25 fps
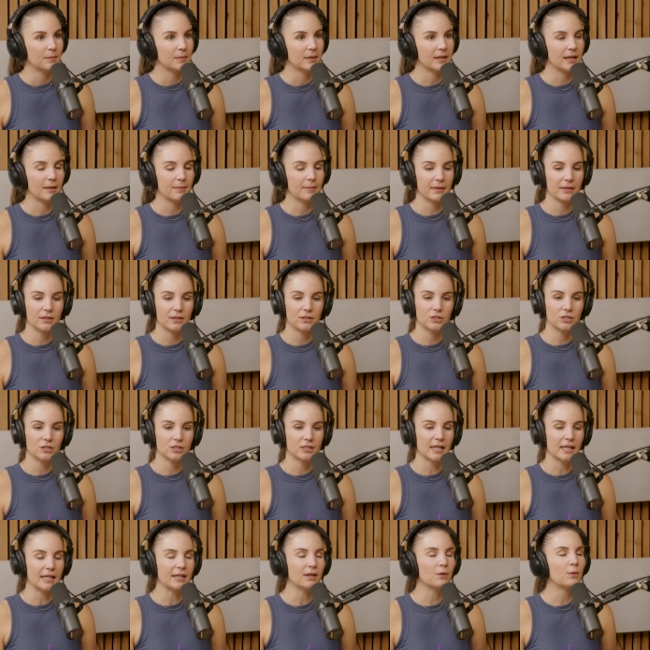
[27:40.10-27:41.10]
But I'm like, I
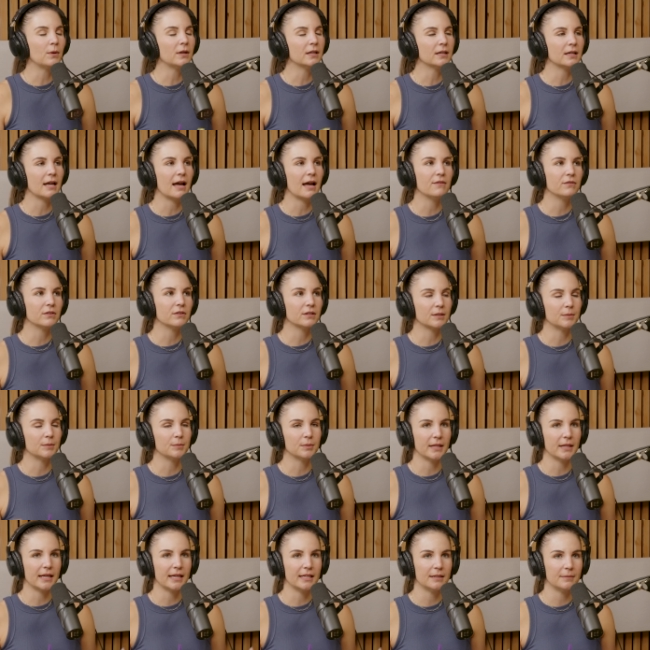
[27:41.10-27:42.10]
don't want to ever
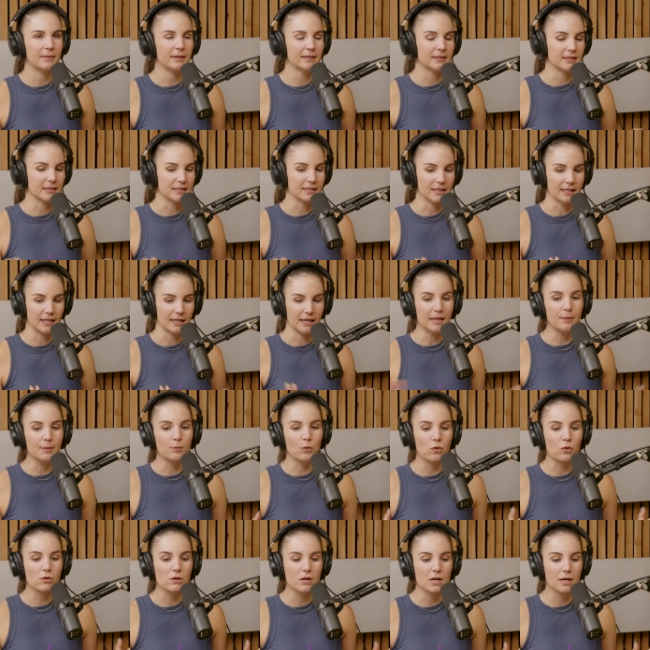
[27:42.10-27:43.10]
complain about this
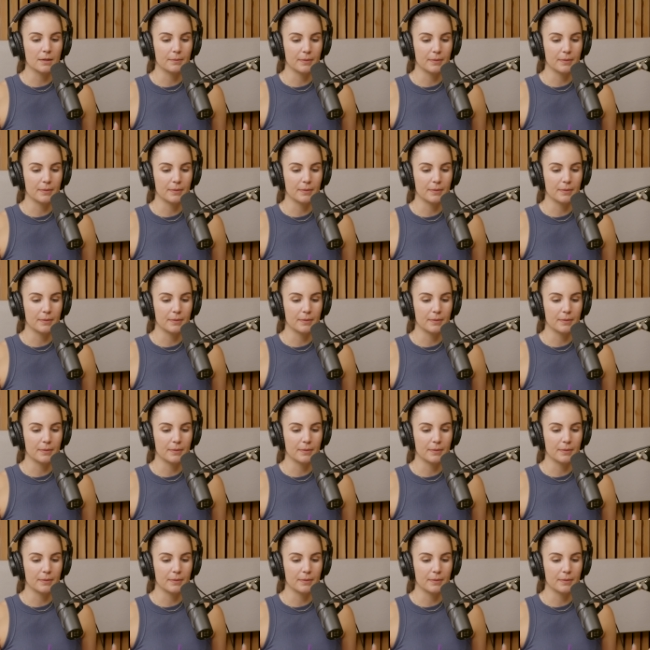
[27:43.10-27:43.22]
anymore.